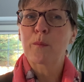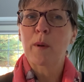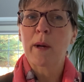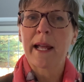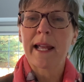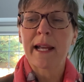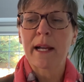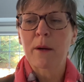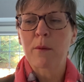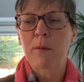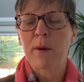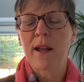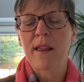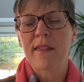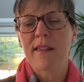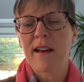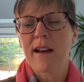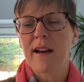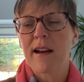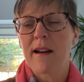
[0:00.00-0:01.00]
pick
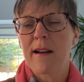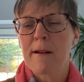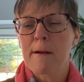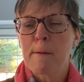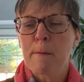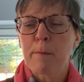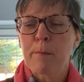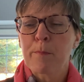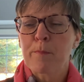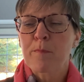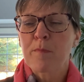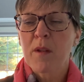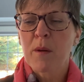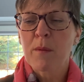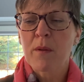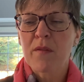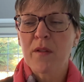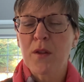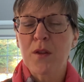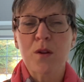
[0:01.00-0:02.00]
with a
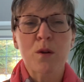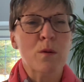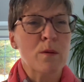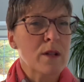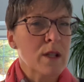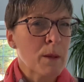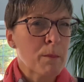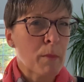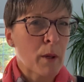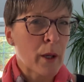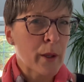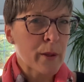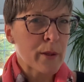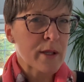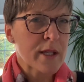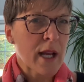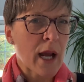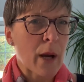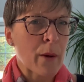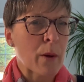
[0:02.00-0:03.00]
thought to
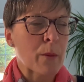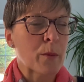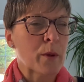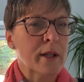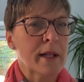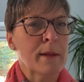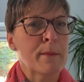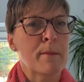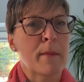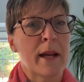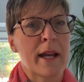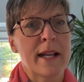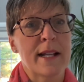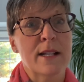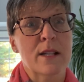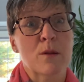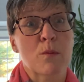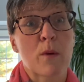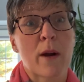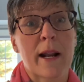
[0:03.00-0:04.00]
Pluto and what it
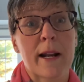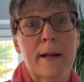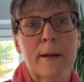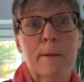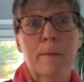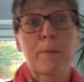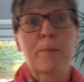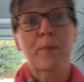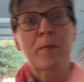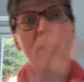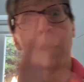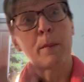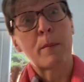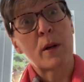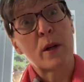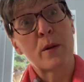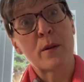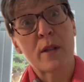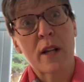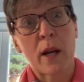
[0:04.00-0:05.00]
means when
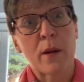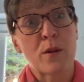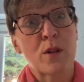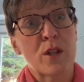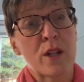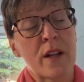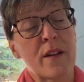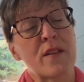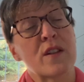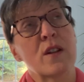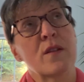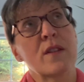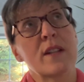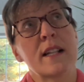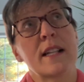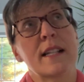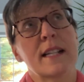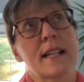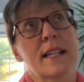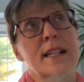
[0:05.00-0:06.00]
Pluto shifts.
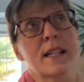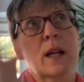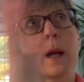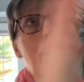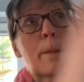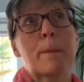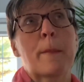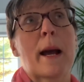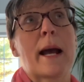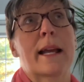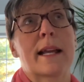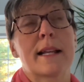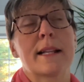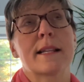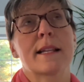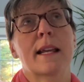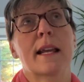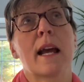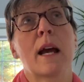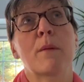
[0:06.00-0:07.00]
Obviously, it does go back
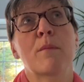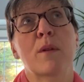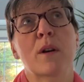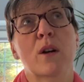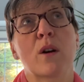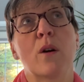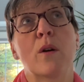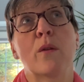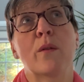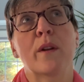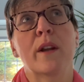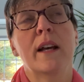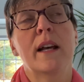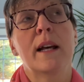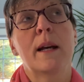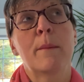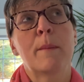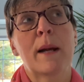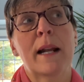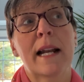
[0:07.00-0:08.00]
into Capricorn
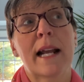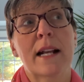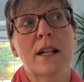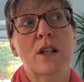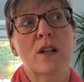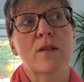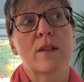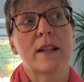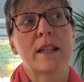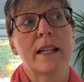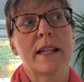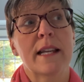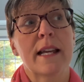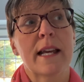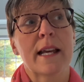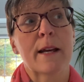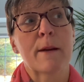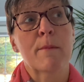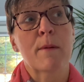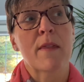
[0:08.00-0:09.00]
a bit later in the
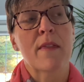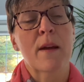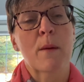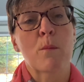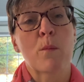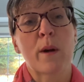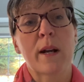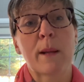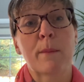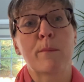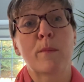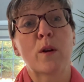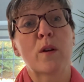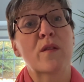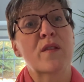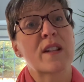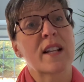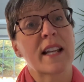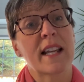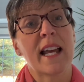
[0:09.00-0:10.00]
year, but then when it
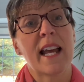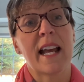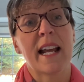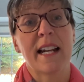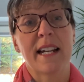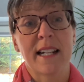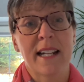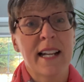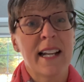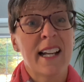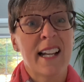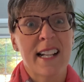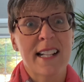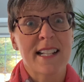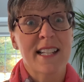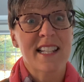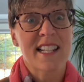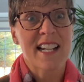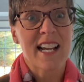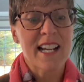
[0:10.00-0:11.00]
moves again, it
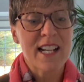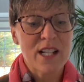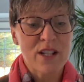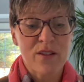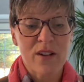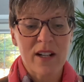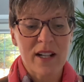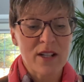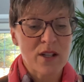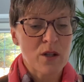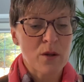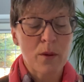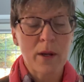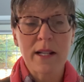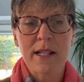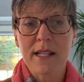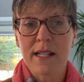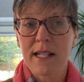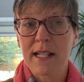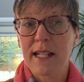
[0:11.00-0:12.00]
stays for like
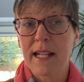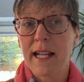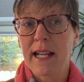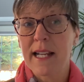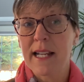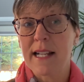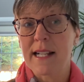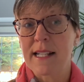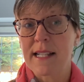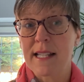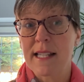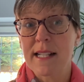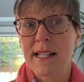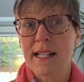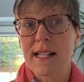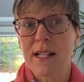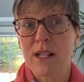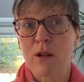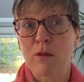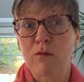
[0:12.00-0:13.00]
20 years. So
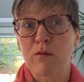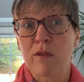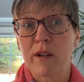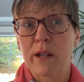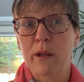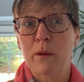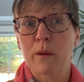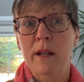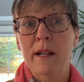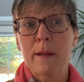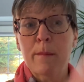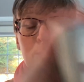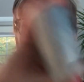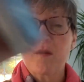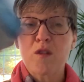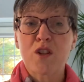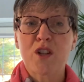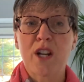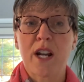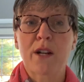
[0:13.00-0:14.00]
this is a real
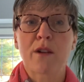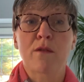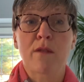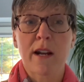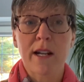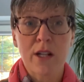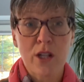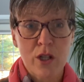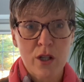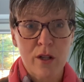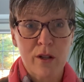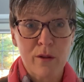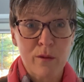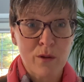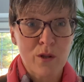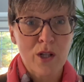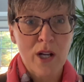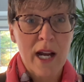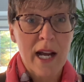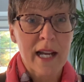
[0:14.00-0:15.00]

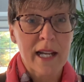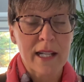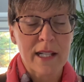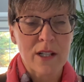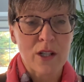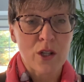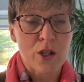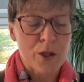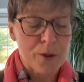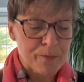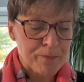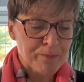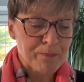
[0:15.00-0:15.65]
generational change.